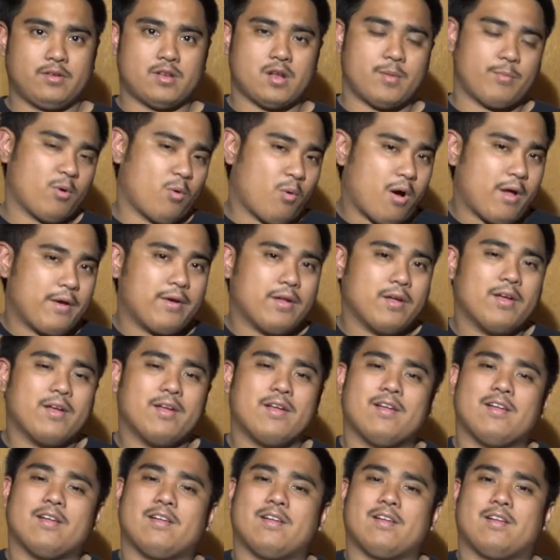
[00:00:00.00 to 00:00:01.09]
Number one,
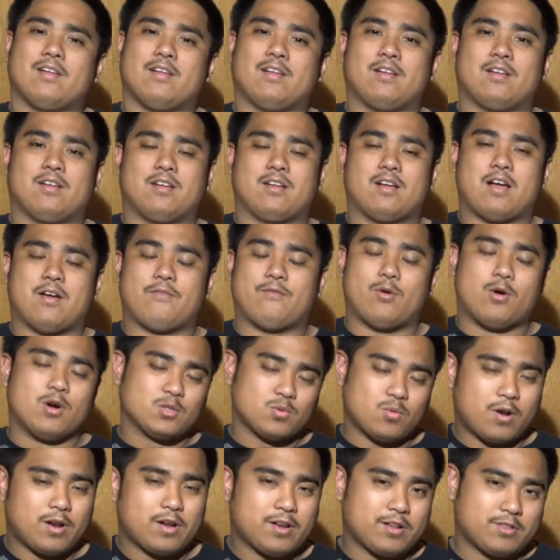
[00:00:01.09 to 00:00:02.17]
I've always
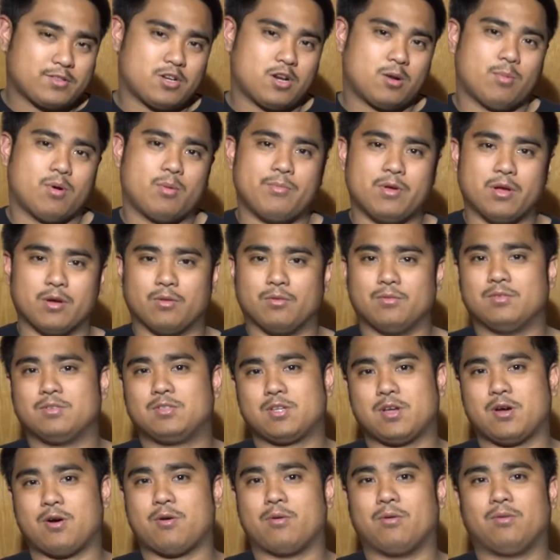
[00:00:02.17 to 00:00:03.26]
wanted a turbo build,
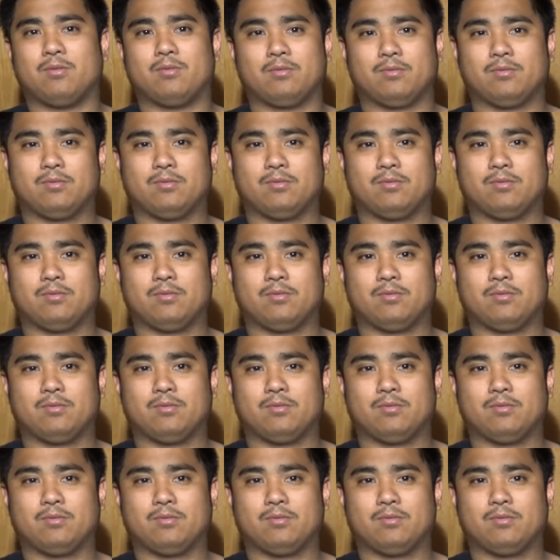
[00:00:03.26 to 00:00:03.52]
so